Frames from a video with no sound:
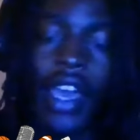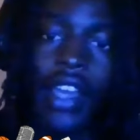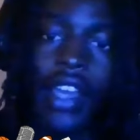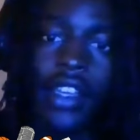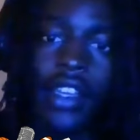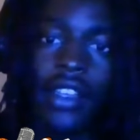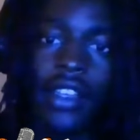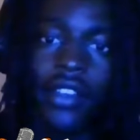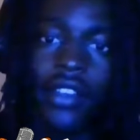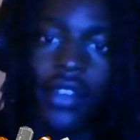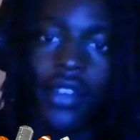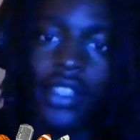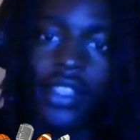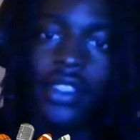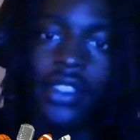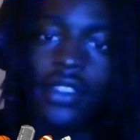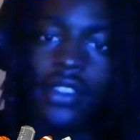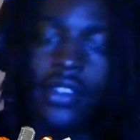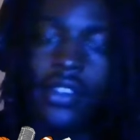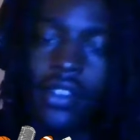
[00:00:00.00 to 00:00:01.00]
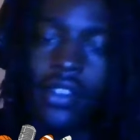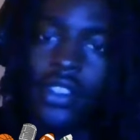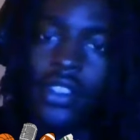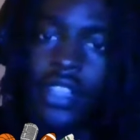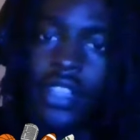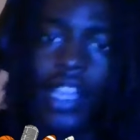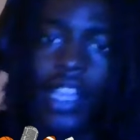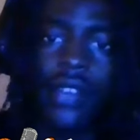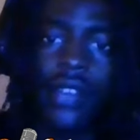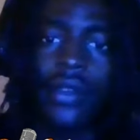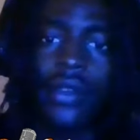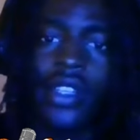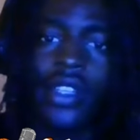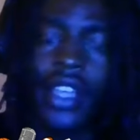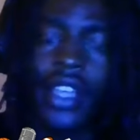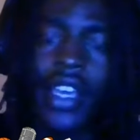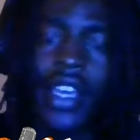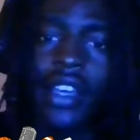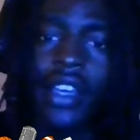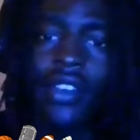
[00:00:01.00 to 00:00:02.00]
Allen Grayson Grayson Allen went
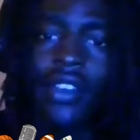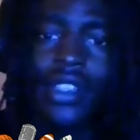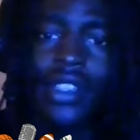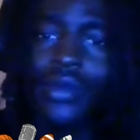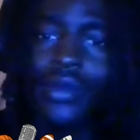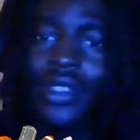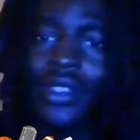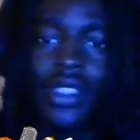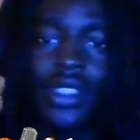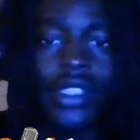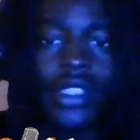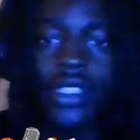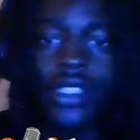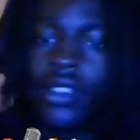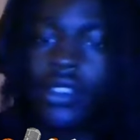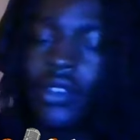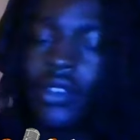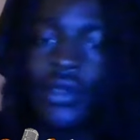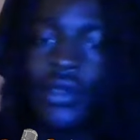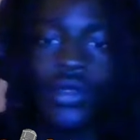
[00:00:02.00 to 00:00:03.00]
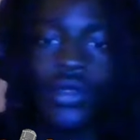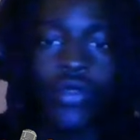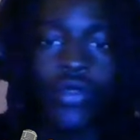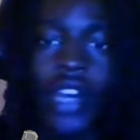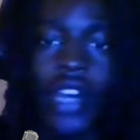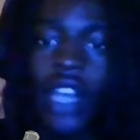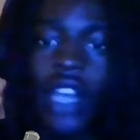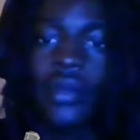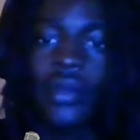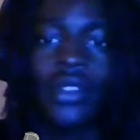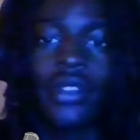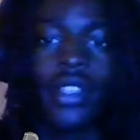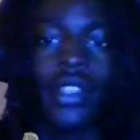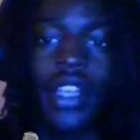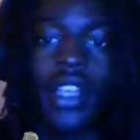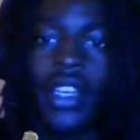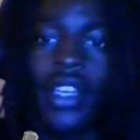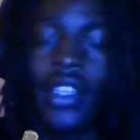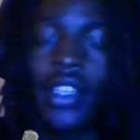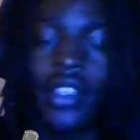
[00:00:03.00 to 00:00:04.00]
down, it was it was rough.
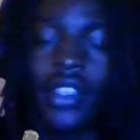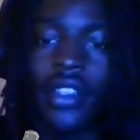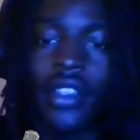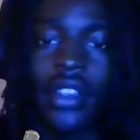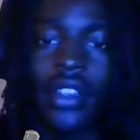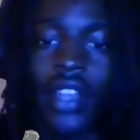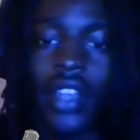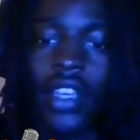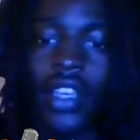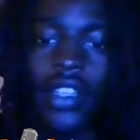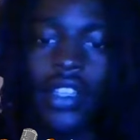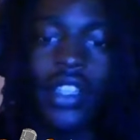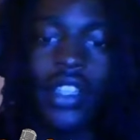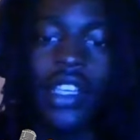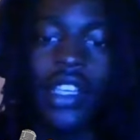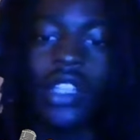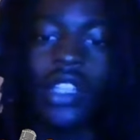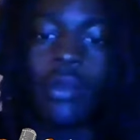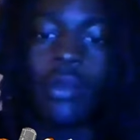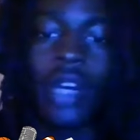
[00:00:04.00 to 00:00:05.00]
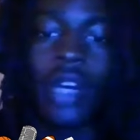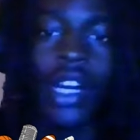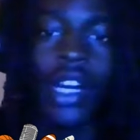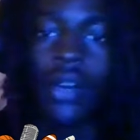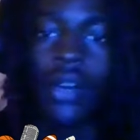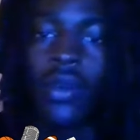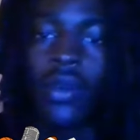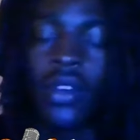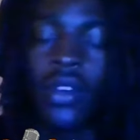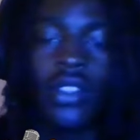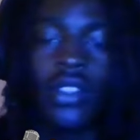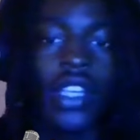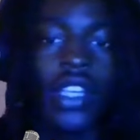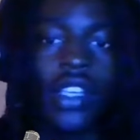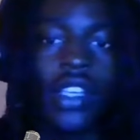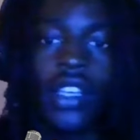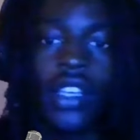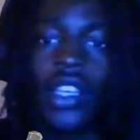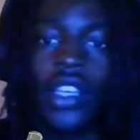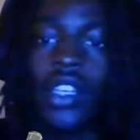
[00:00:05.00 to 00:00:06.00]
Like they couldn't get the ball rolling, they
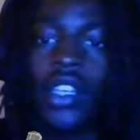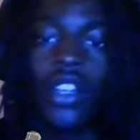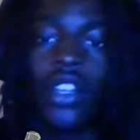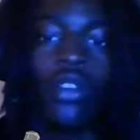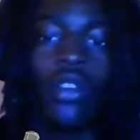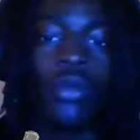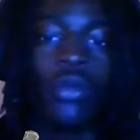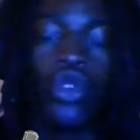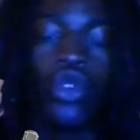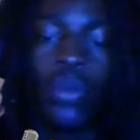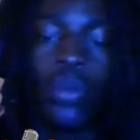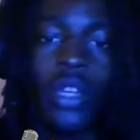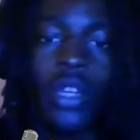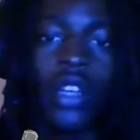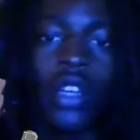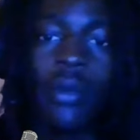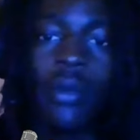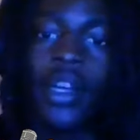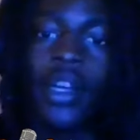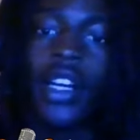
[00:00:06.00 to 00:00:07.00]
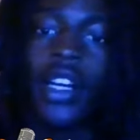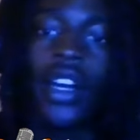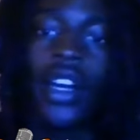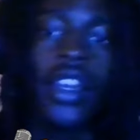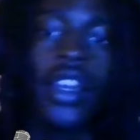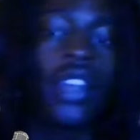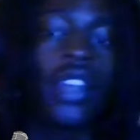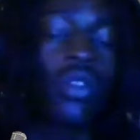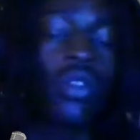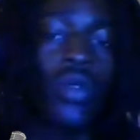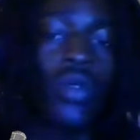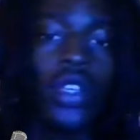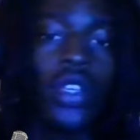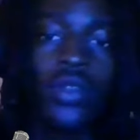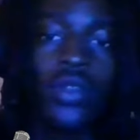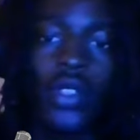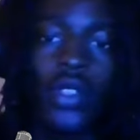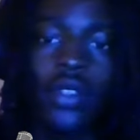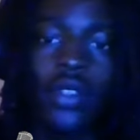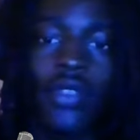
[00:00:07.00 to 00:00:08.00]
couldn't get no movement in the ball. They
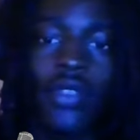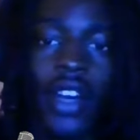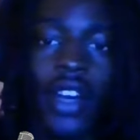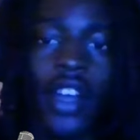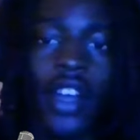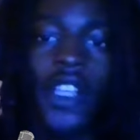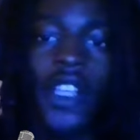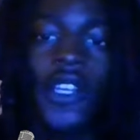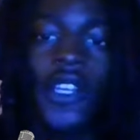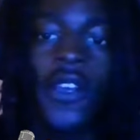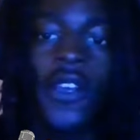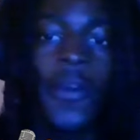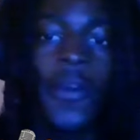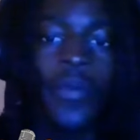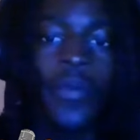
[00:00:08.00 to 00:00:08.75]
threes wasn't falling.